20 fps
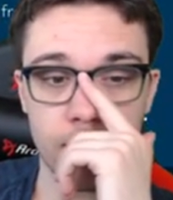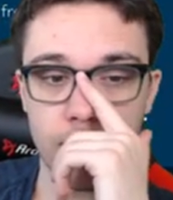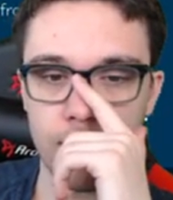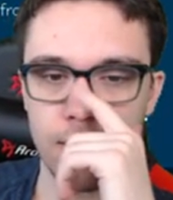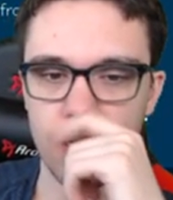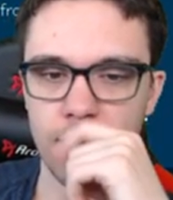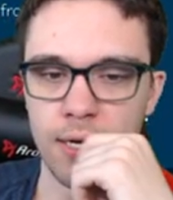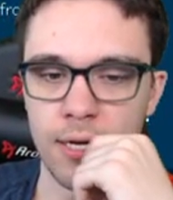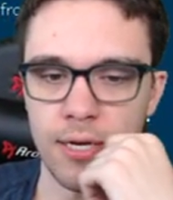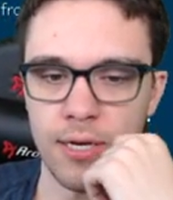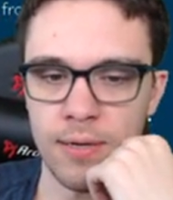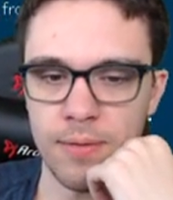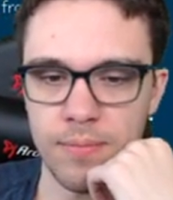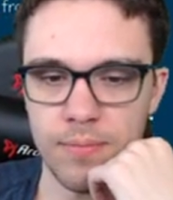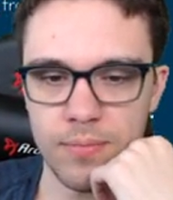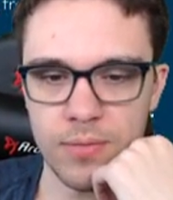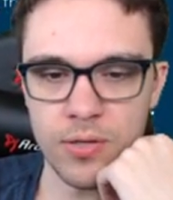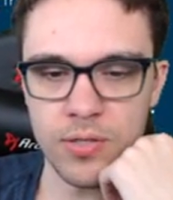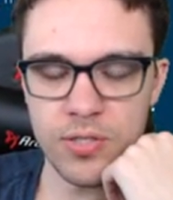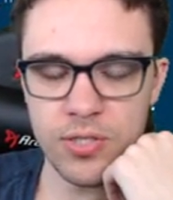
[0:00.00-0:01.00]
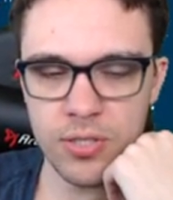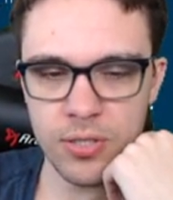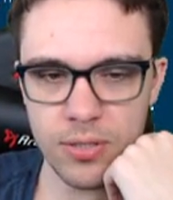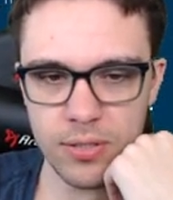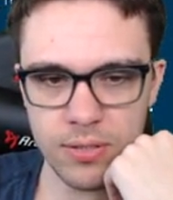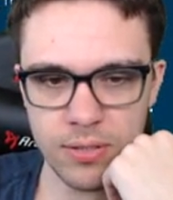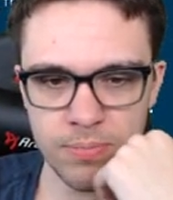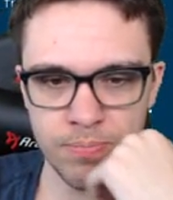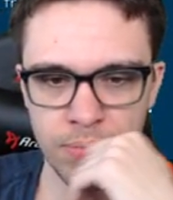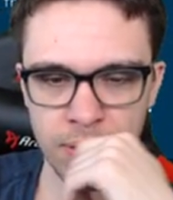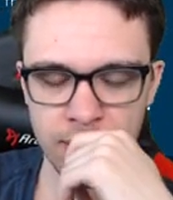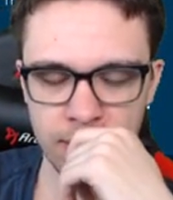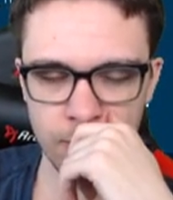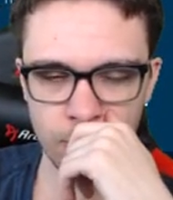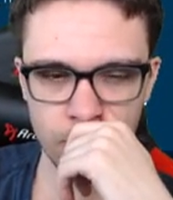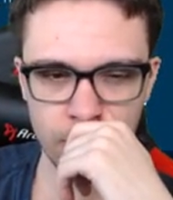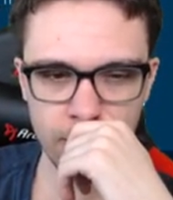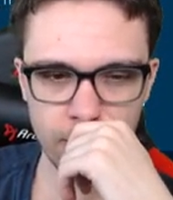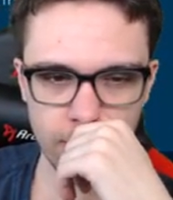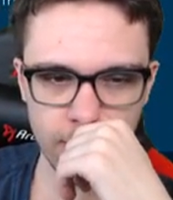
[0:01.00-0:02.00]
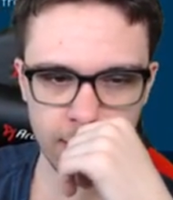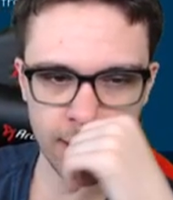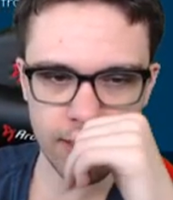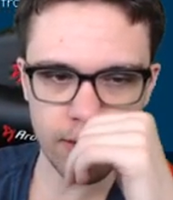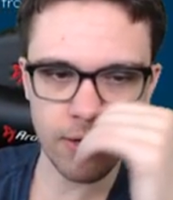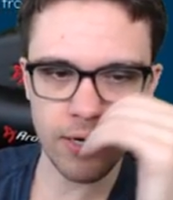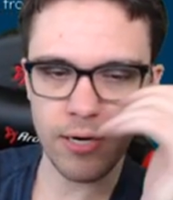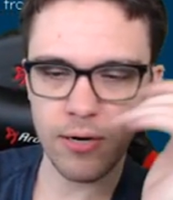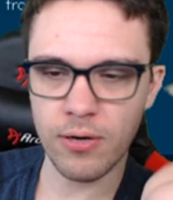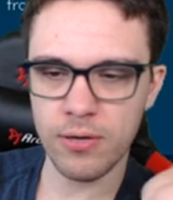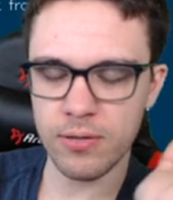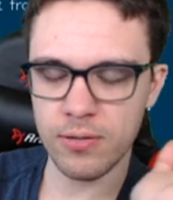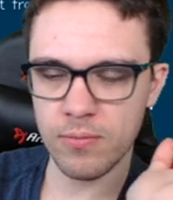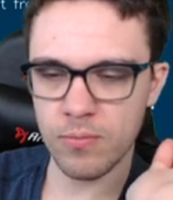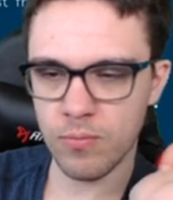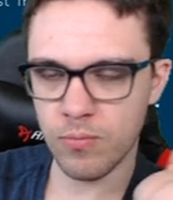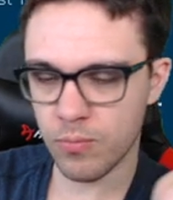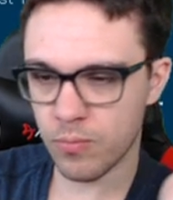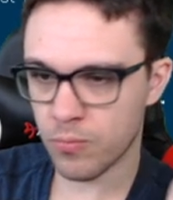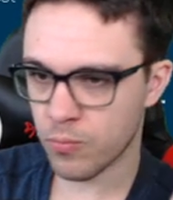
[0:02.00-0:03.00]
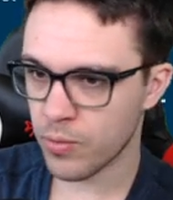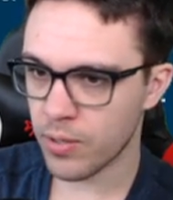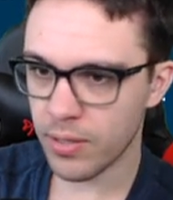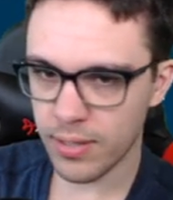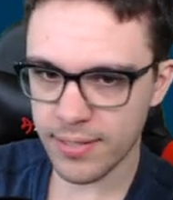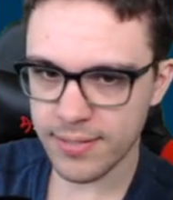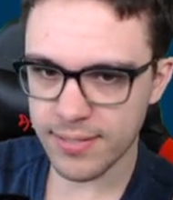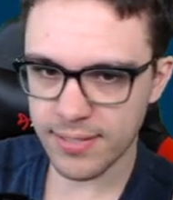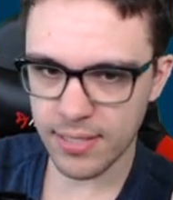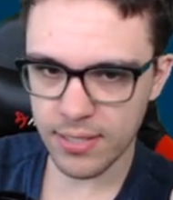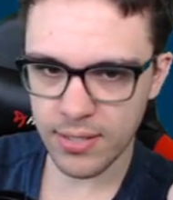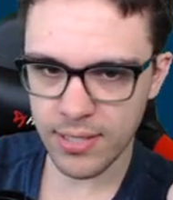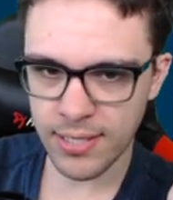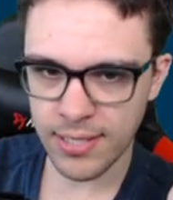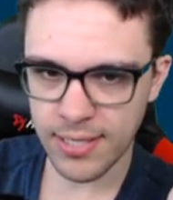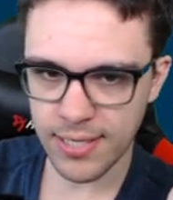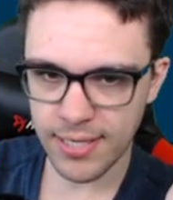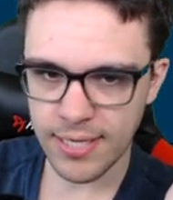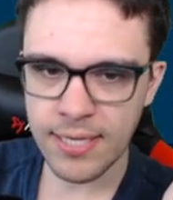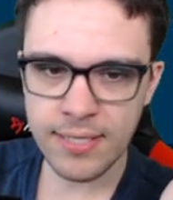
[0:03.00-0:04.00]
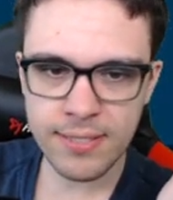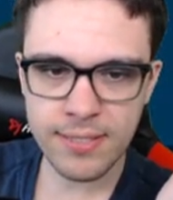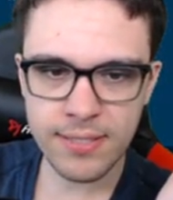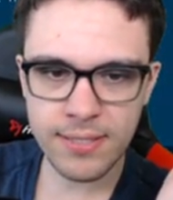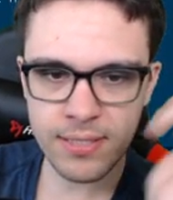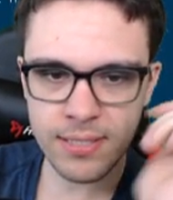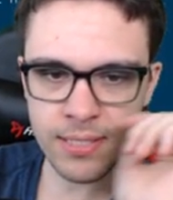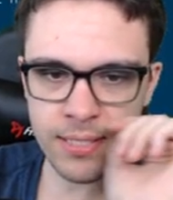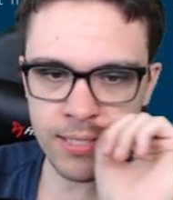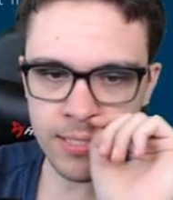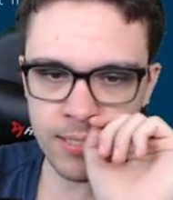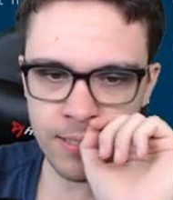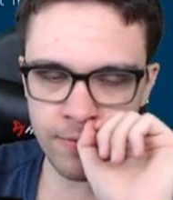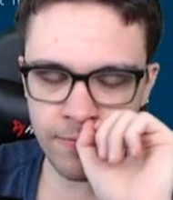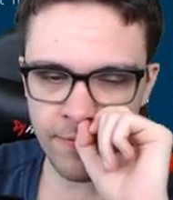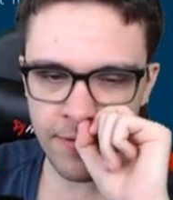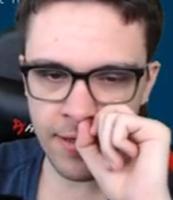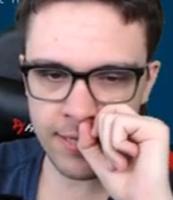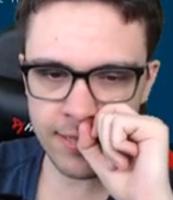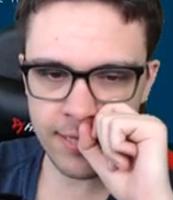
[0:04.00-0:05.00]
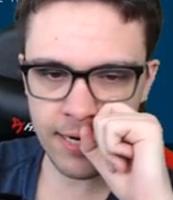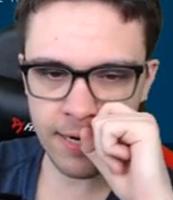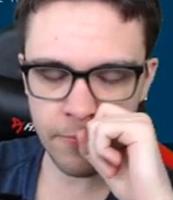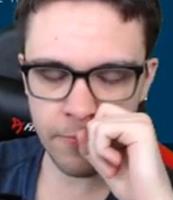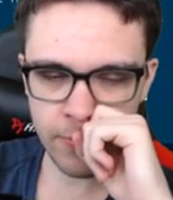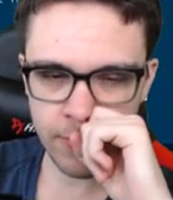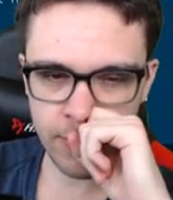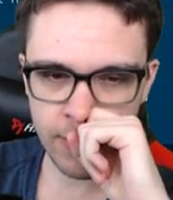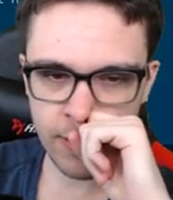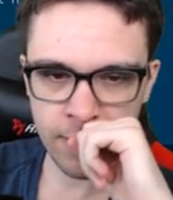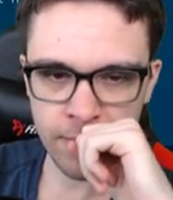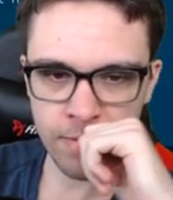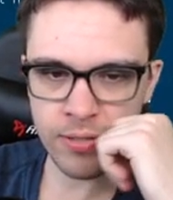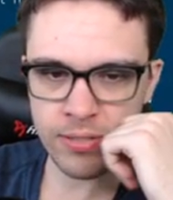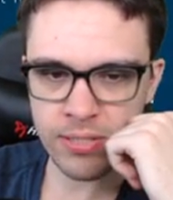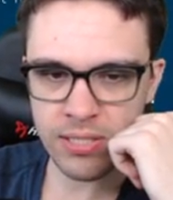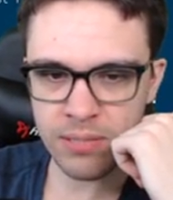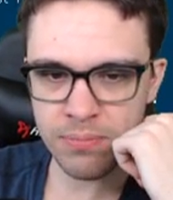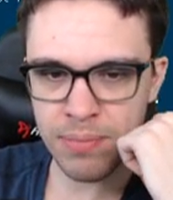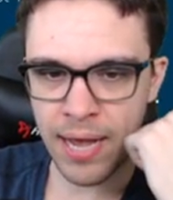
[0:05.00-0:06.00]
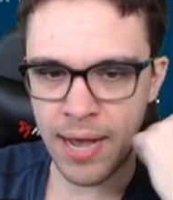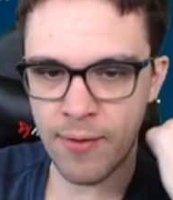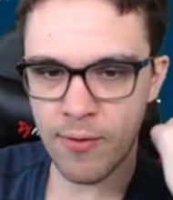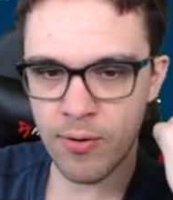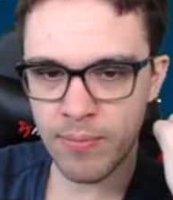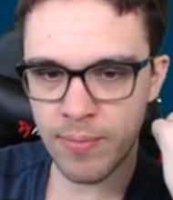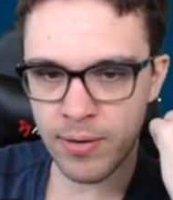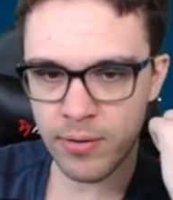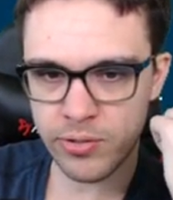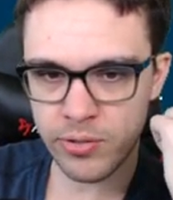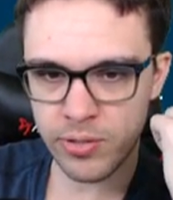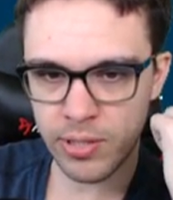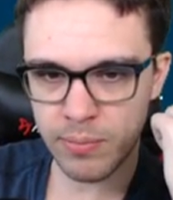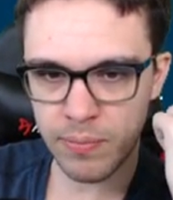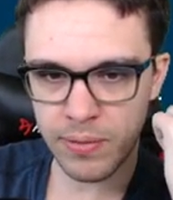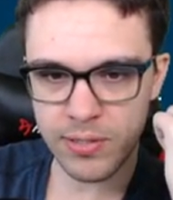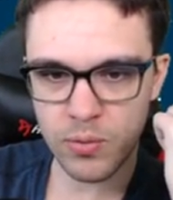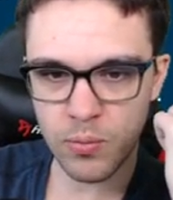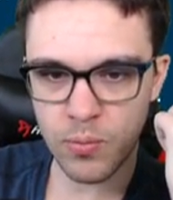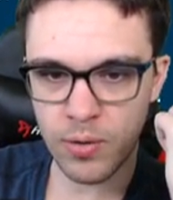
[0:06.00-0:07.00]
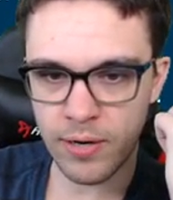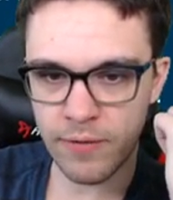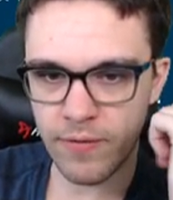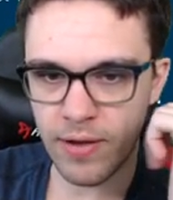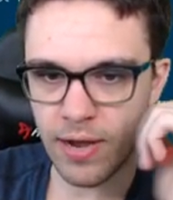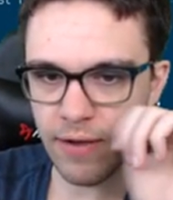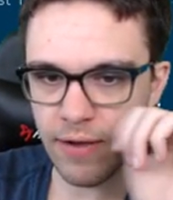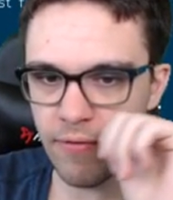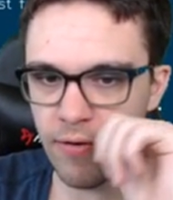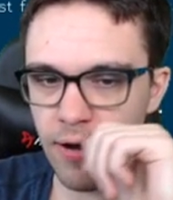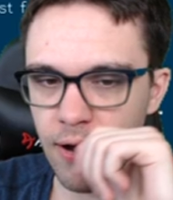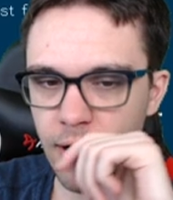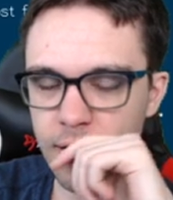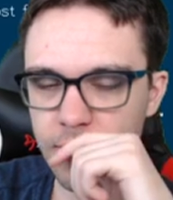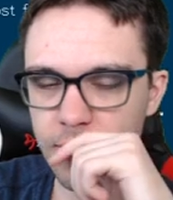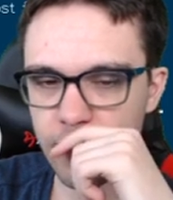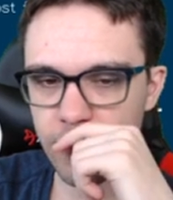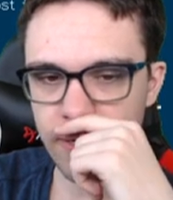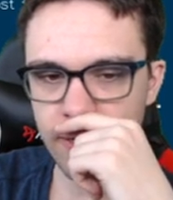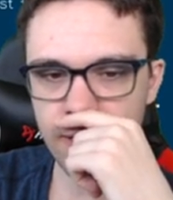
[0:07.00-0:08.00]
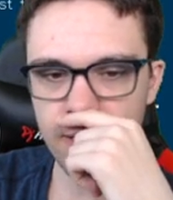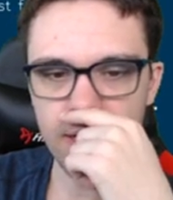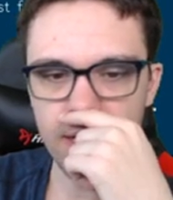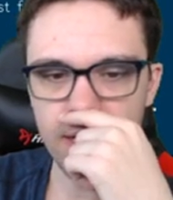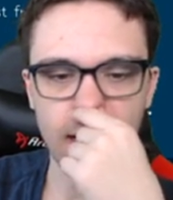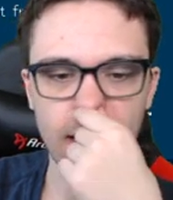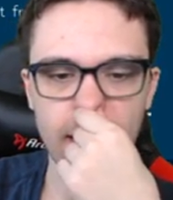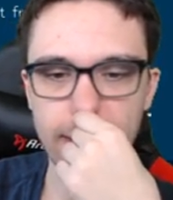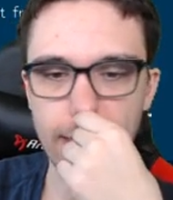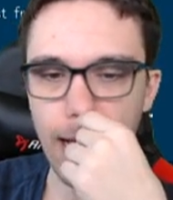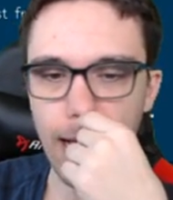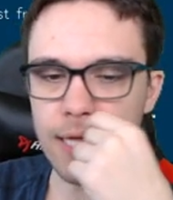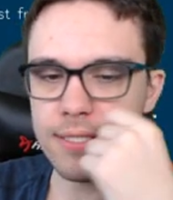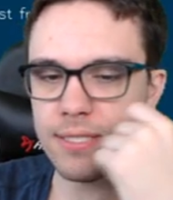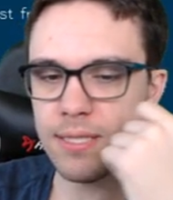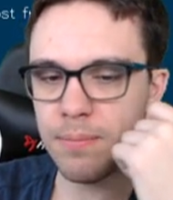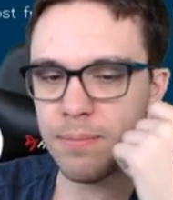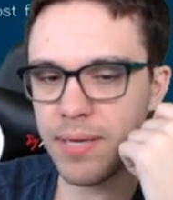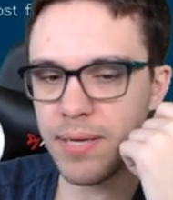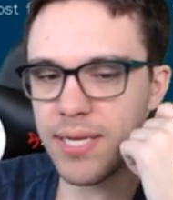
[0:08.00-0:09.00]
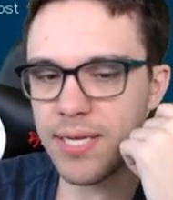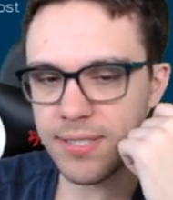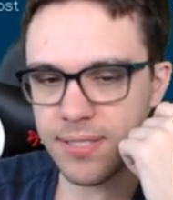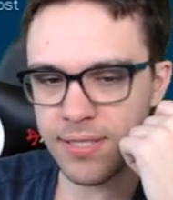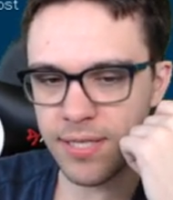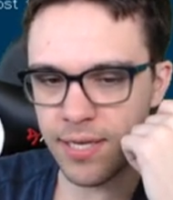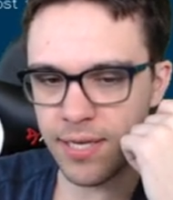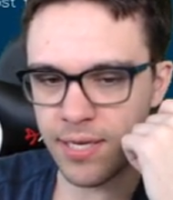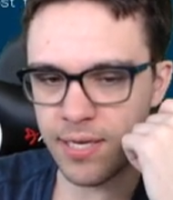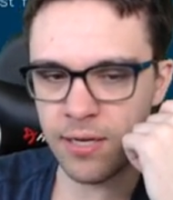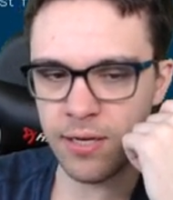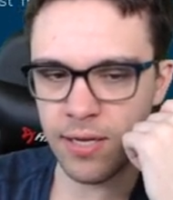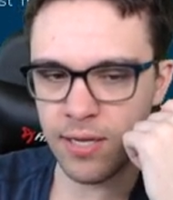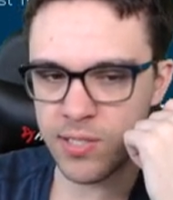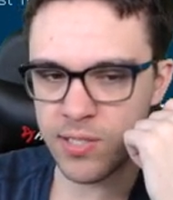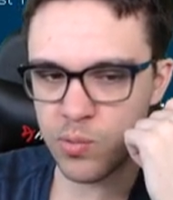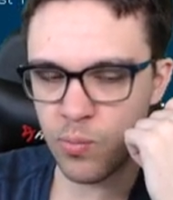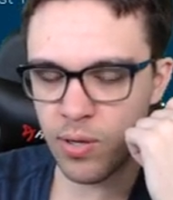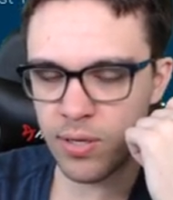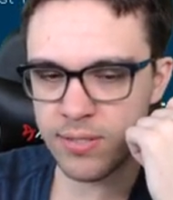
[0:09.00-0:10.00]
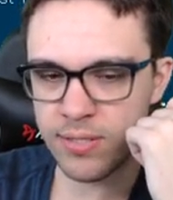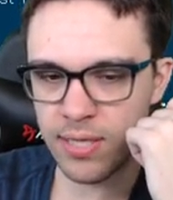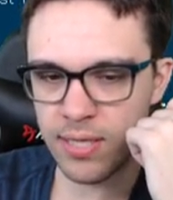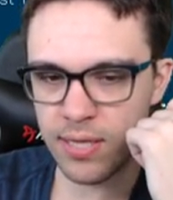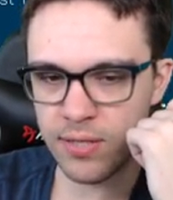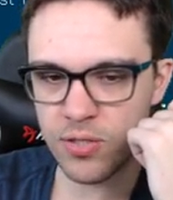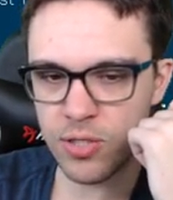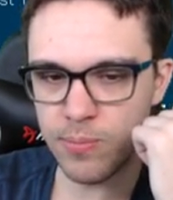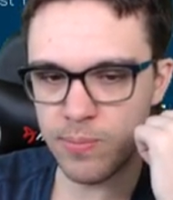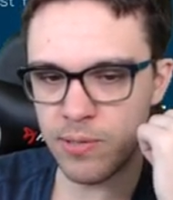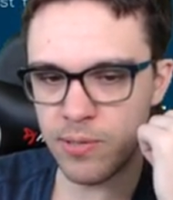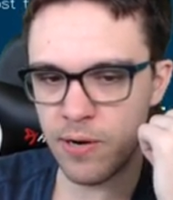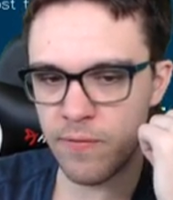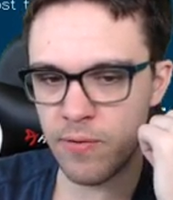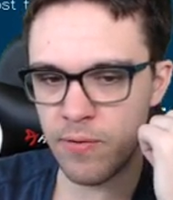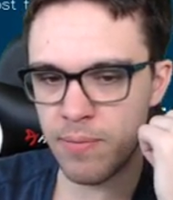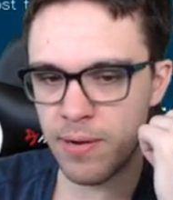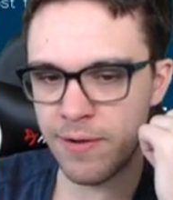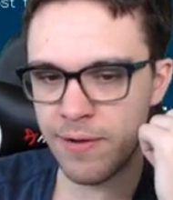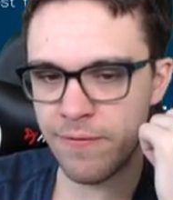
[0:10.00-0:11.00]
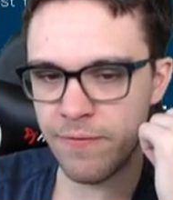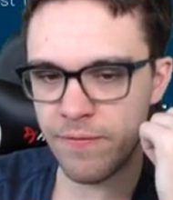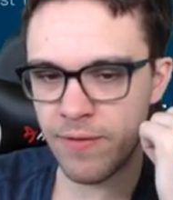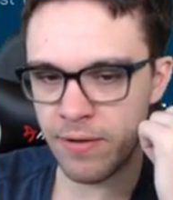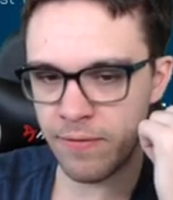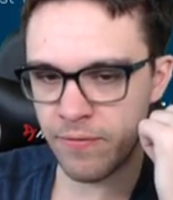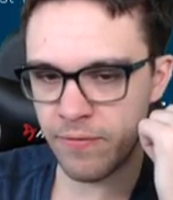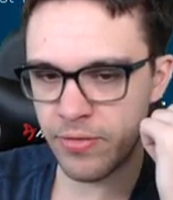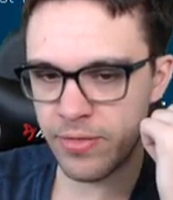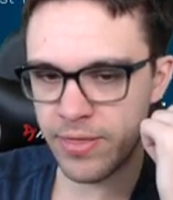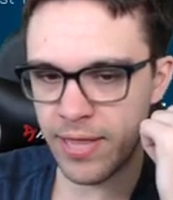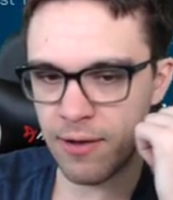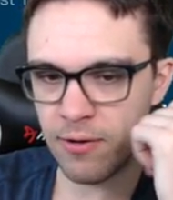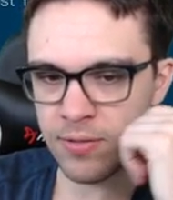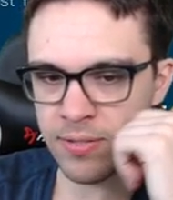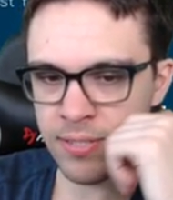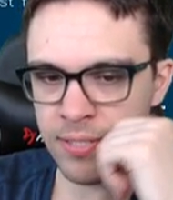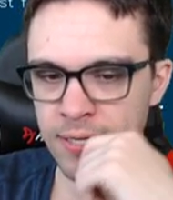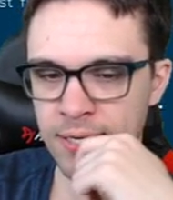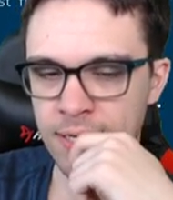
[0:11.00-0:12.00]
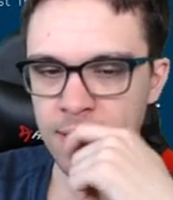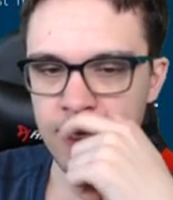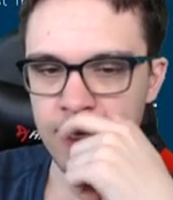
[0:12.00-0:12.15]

Uh, this, is, but the real kicker here, realistically, is the fact that it increases power metal strength by 2500. That's the biggest thing, and as well as that the supernova by 5000.